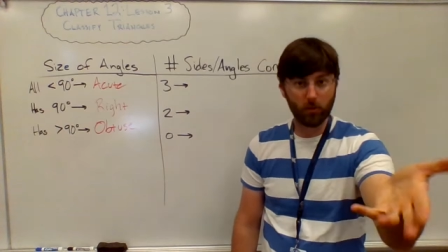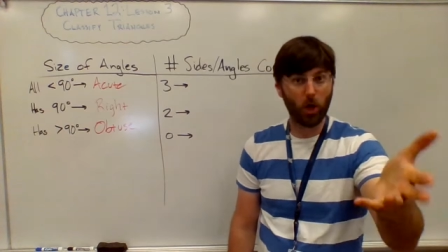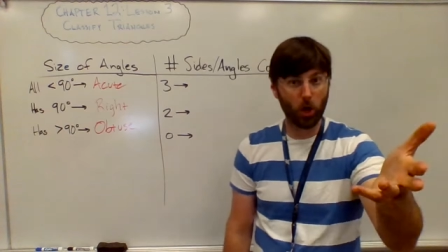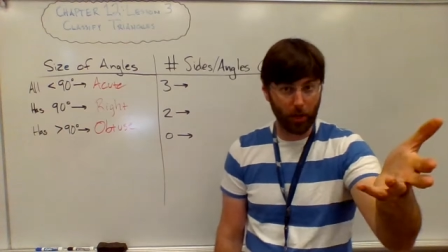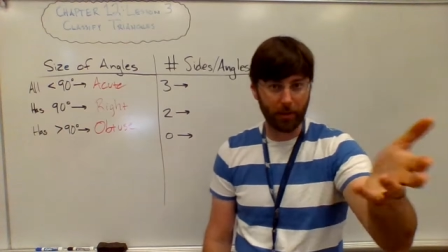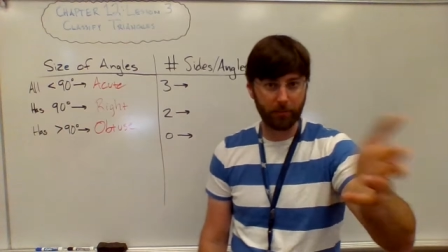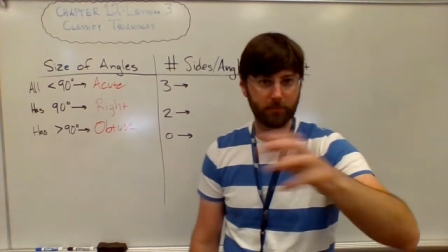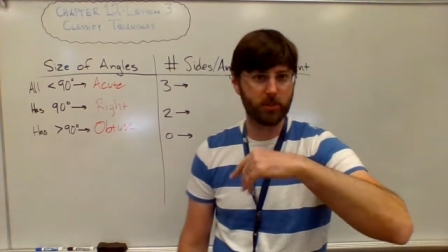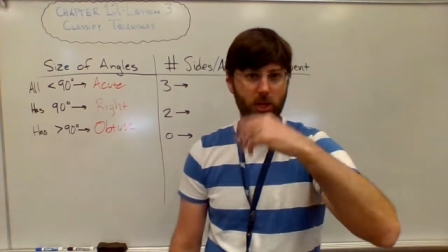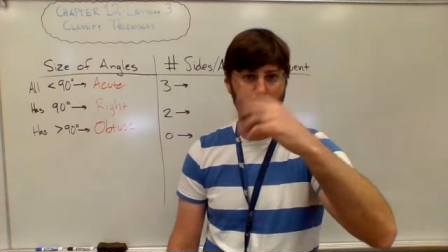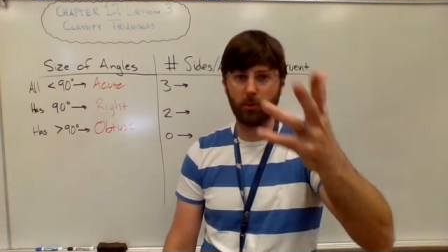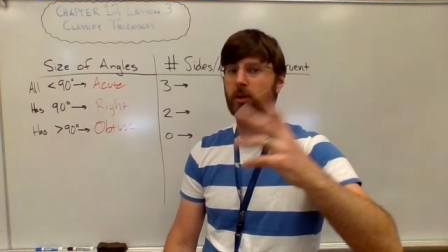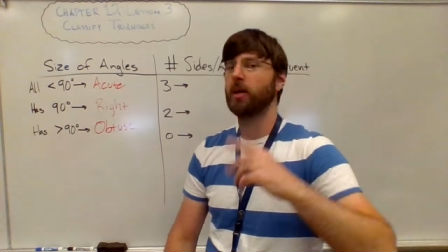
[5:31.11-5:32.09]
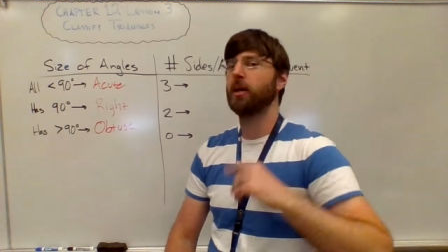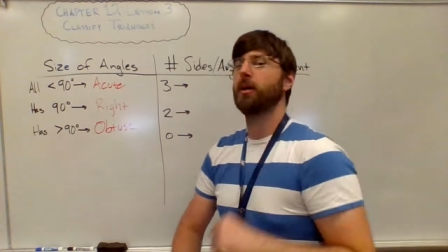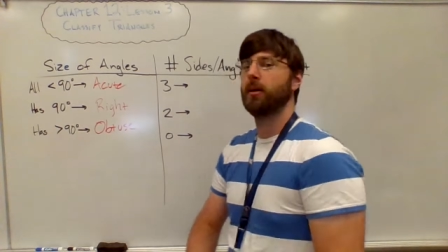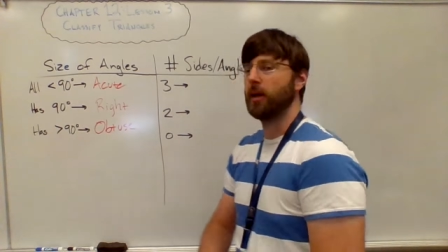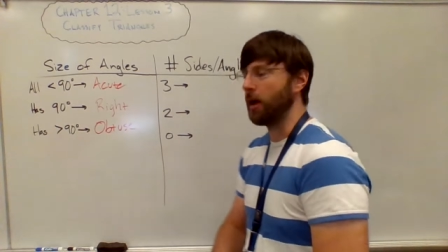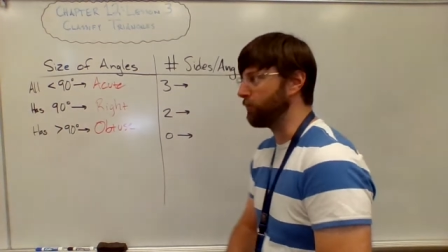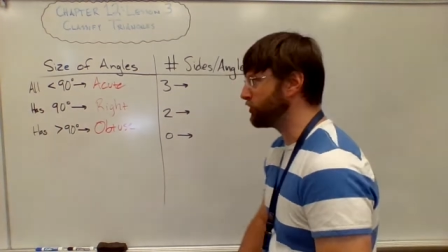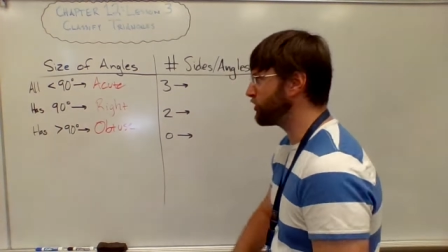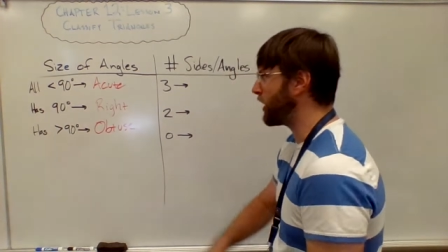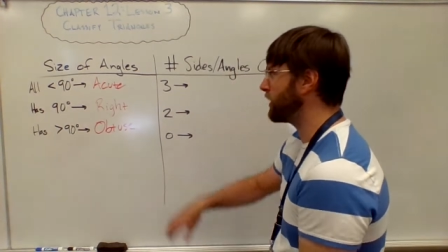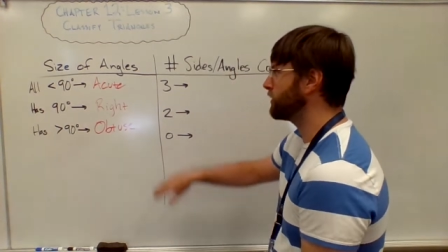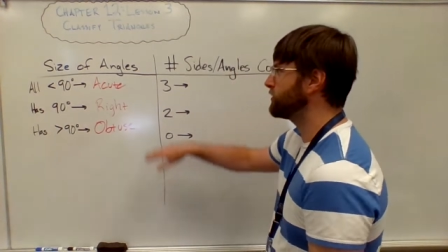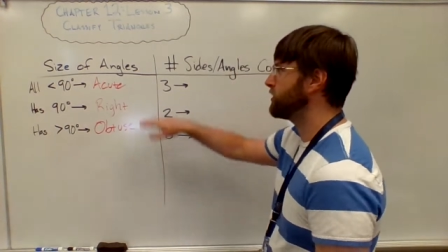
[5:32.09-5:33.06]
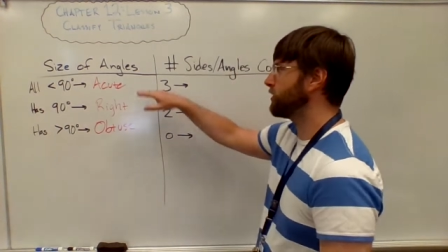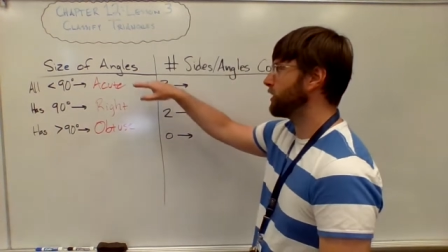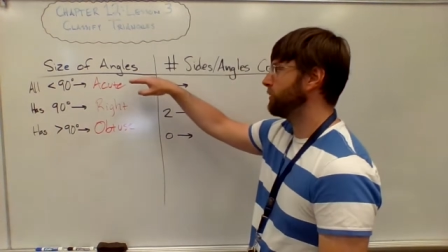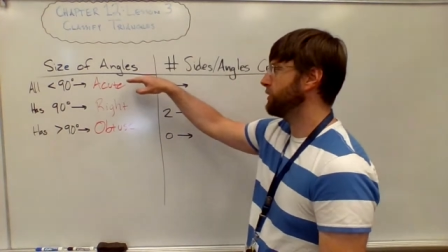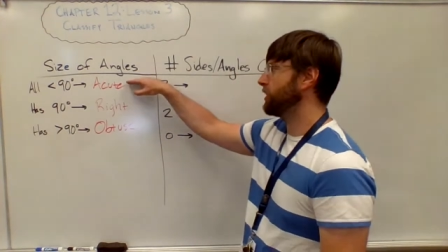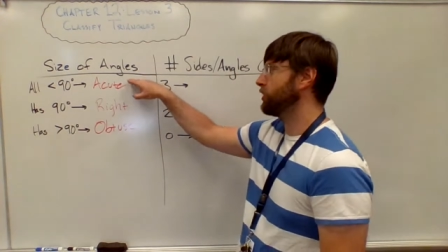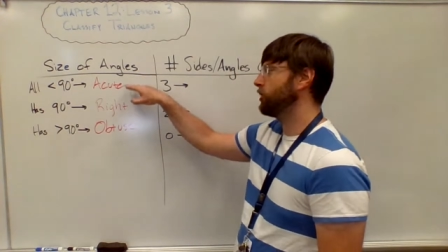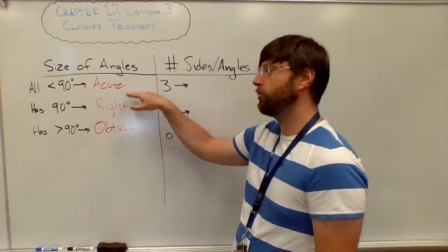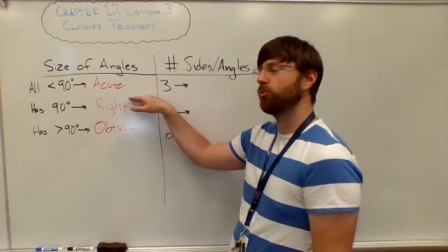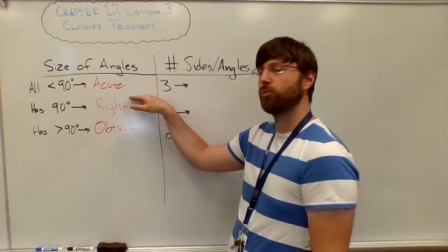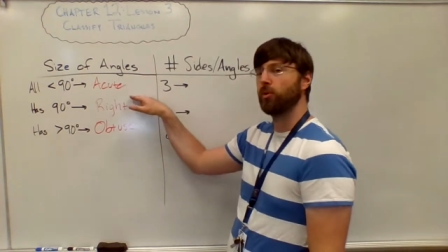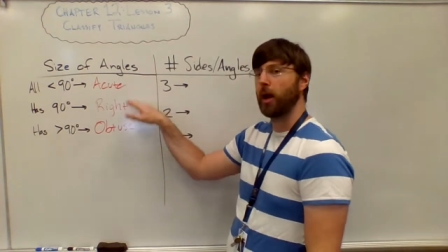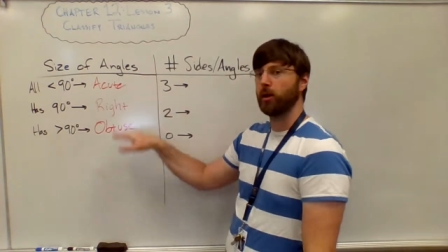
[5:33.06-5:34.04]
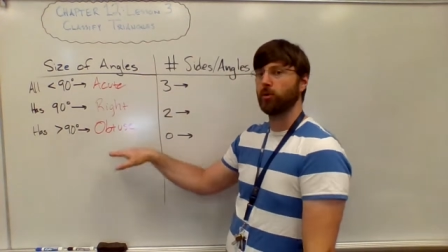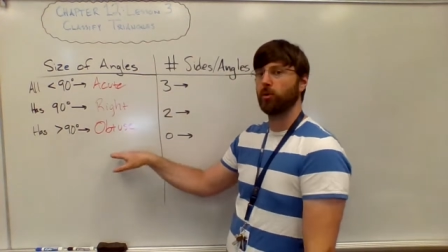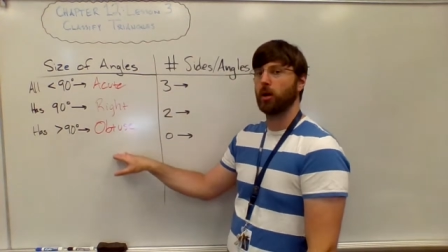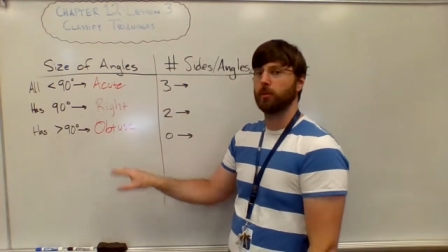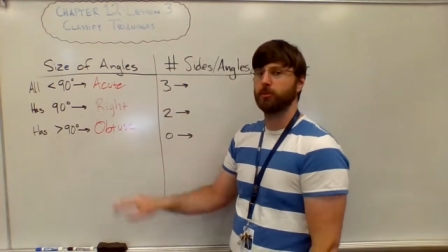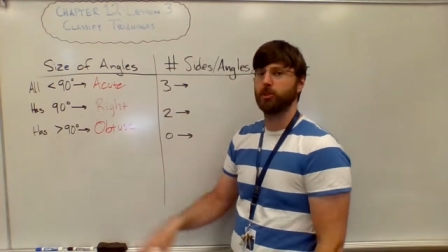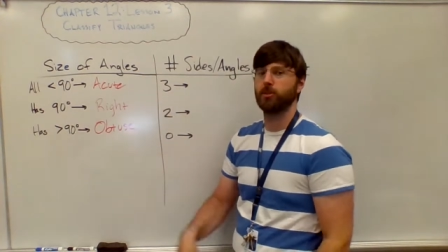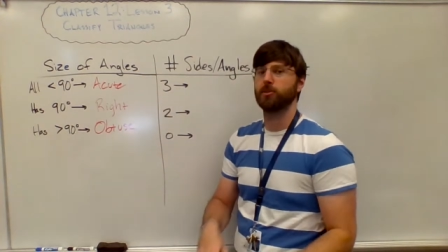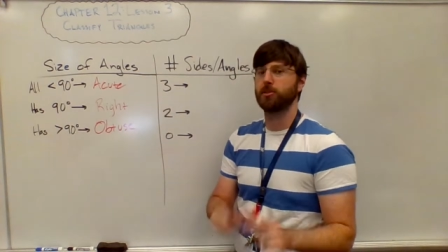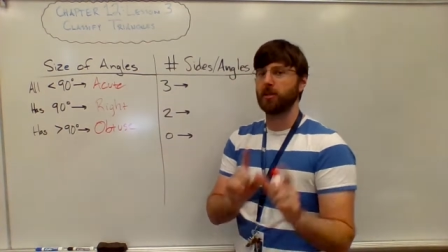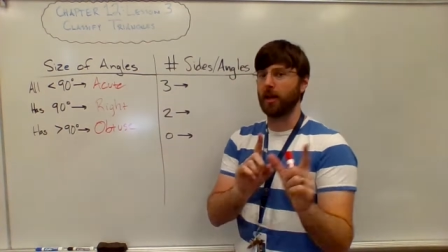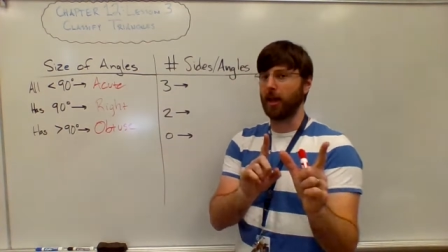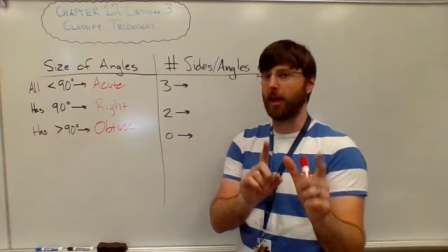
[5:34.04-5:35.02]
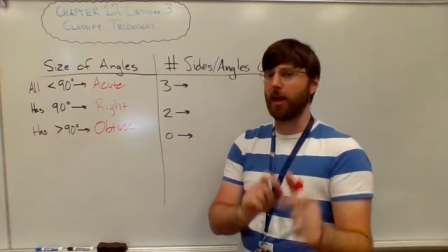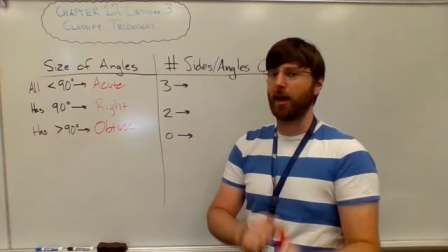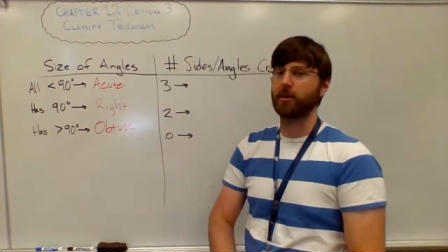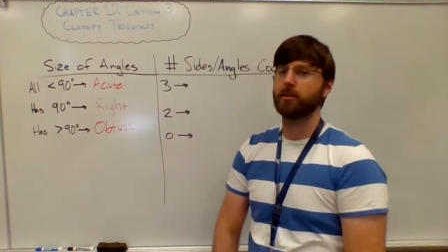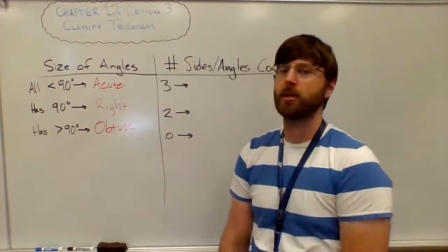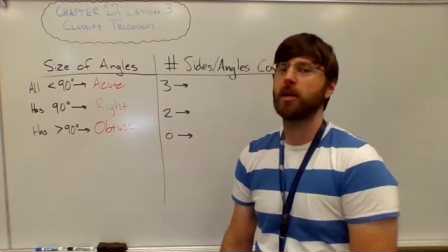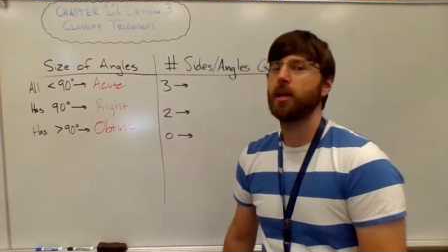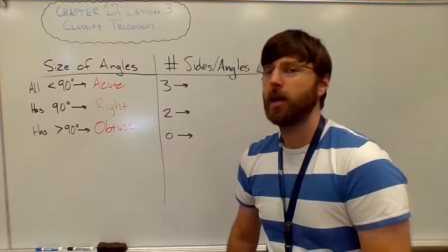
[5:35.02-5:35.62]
Okay, so every triangle is either going to be acute, right, or obtuse. And